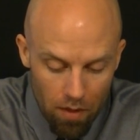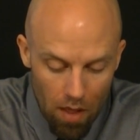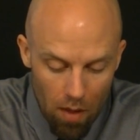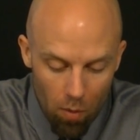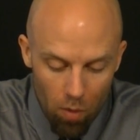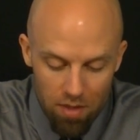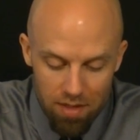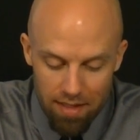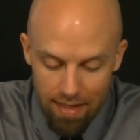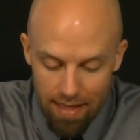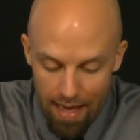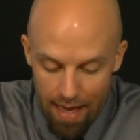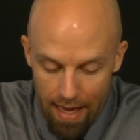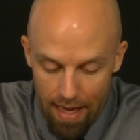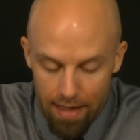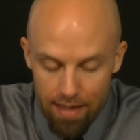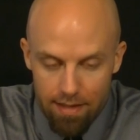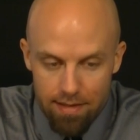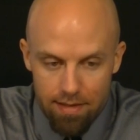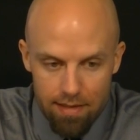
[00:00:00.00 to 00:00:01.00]
And once
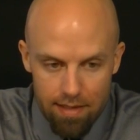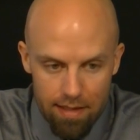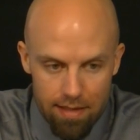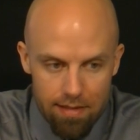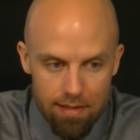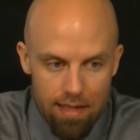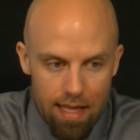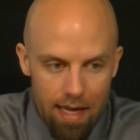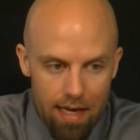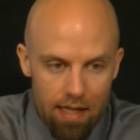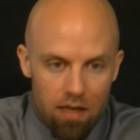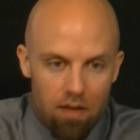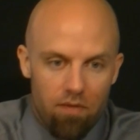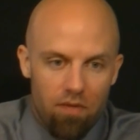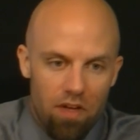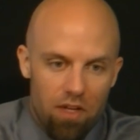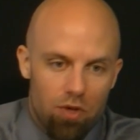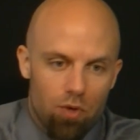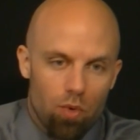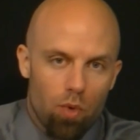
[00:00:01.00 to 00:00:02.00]
again, it's that
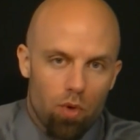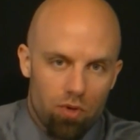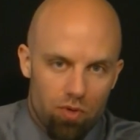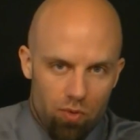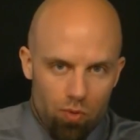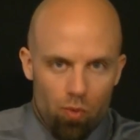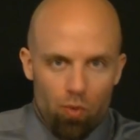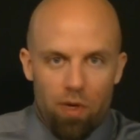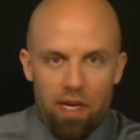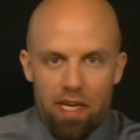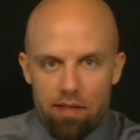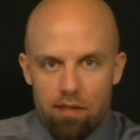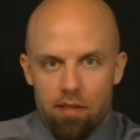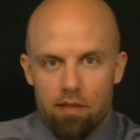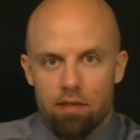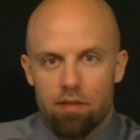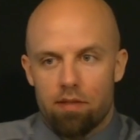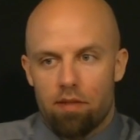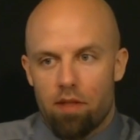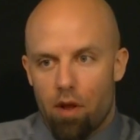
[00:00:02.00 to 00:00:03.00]
individual's
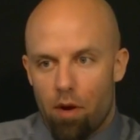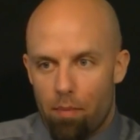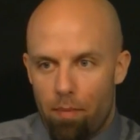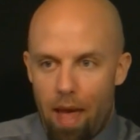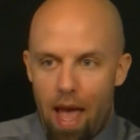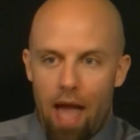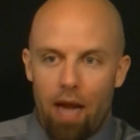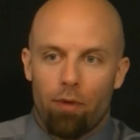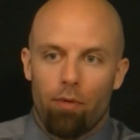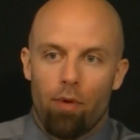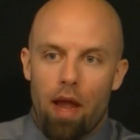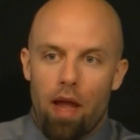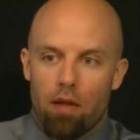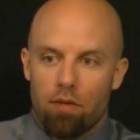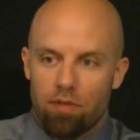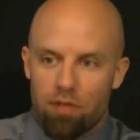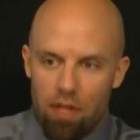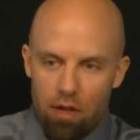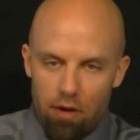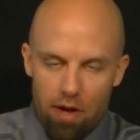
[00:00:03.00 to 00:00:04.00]
reasons, their
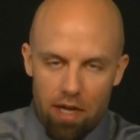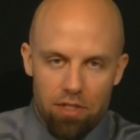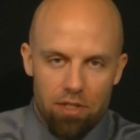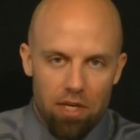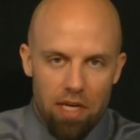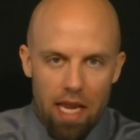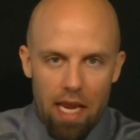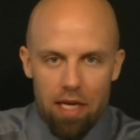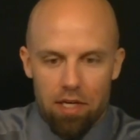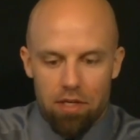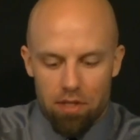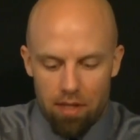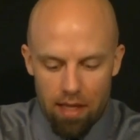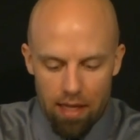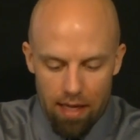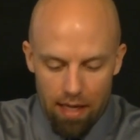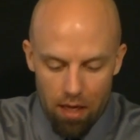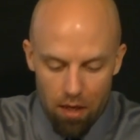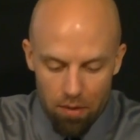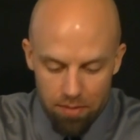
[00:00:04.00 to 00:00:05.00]
backgrounds, their education
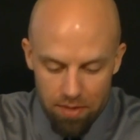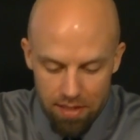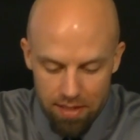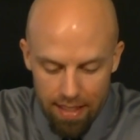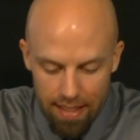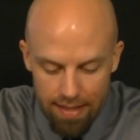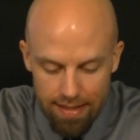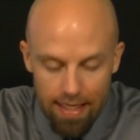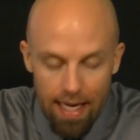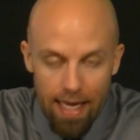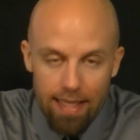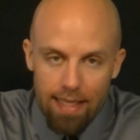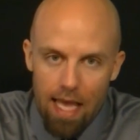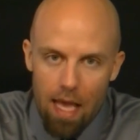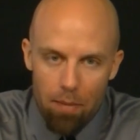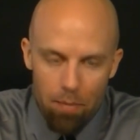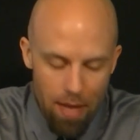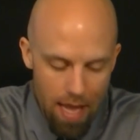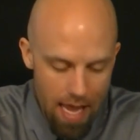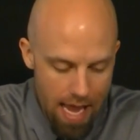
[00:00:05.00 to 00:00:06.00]
that helps dictate
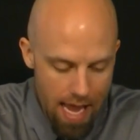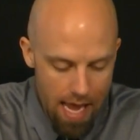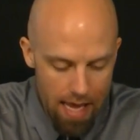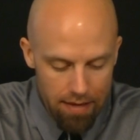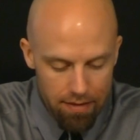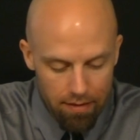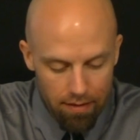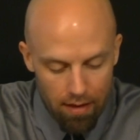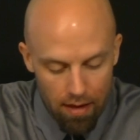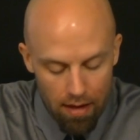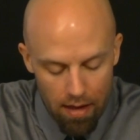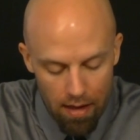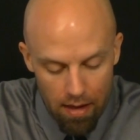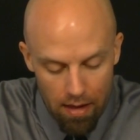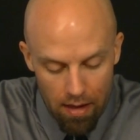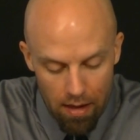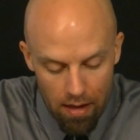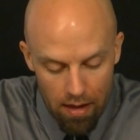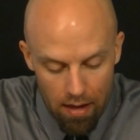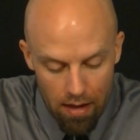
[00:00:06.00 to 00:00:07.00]
that path.
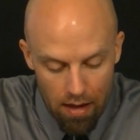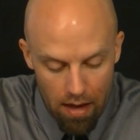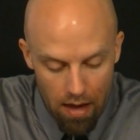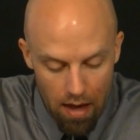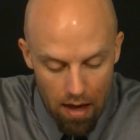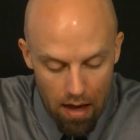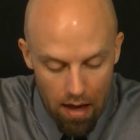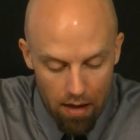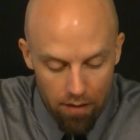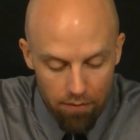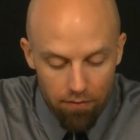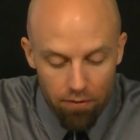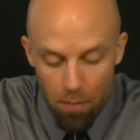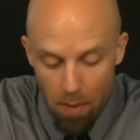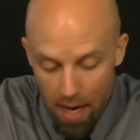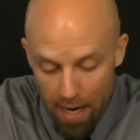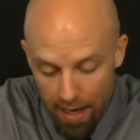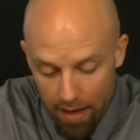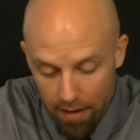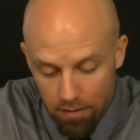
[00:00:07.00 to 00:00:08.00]
For
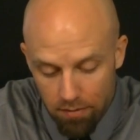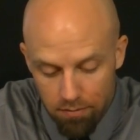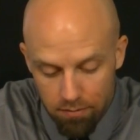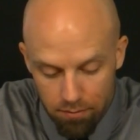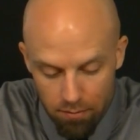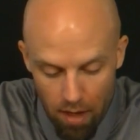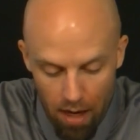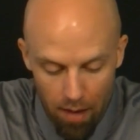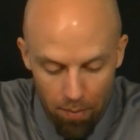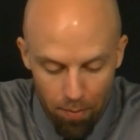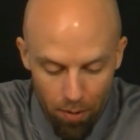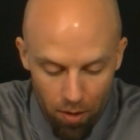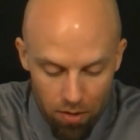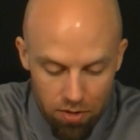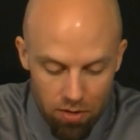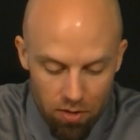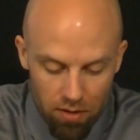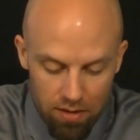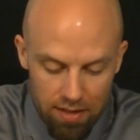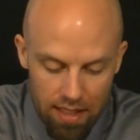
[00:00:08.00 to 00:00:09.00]
me, my
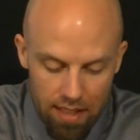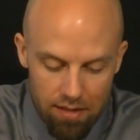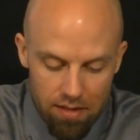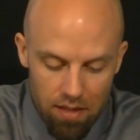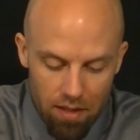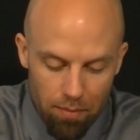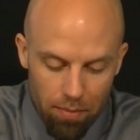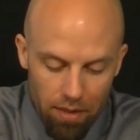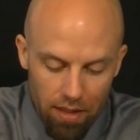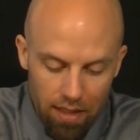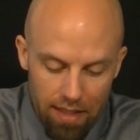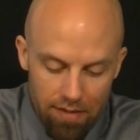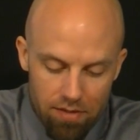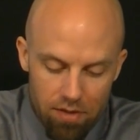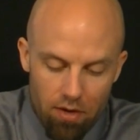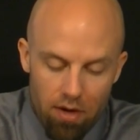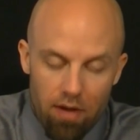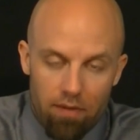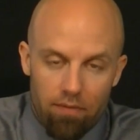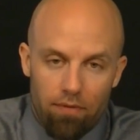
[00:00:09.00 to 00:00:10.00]
personal deistic beliefs
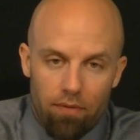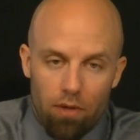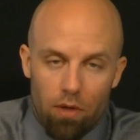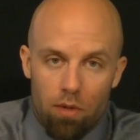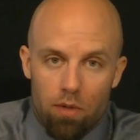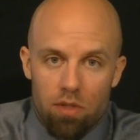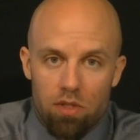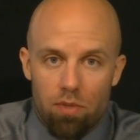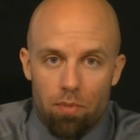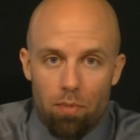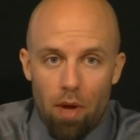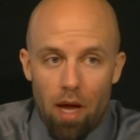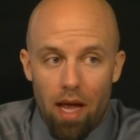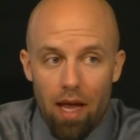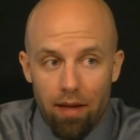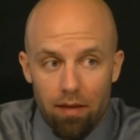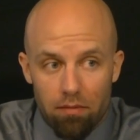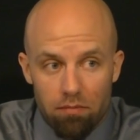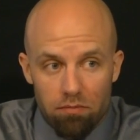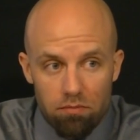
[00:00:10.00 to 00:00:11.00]
are influenced
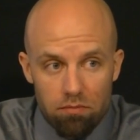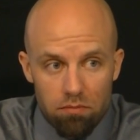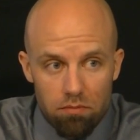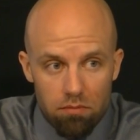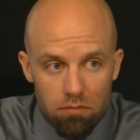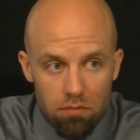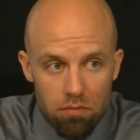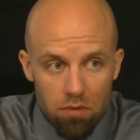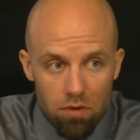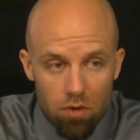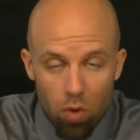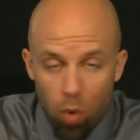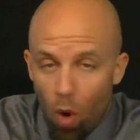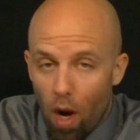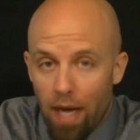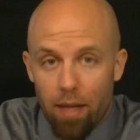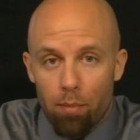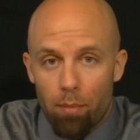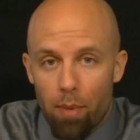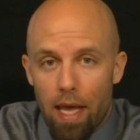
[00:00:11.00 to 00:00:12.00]
by
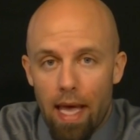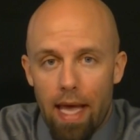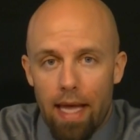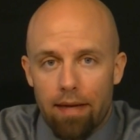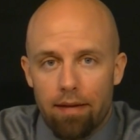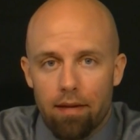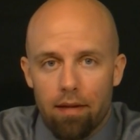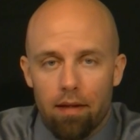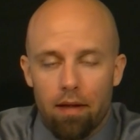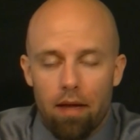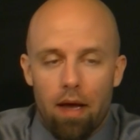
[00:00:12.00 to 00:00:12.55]
quite a bit.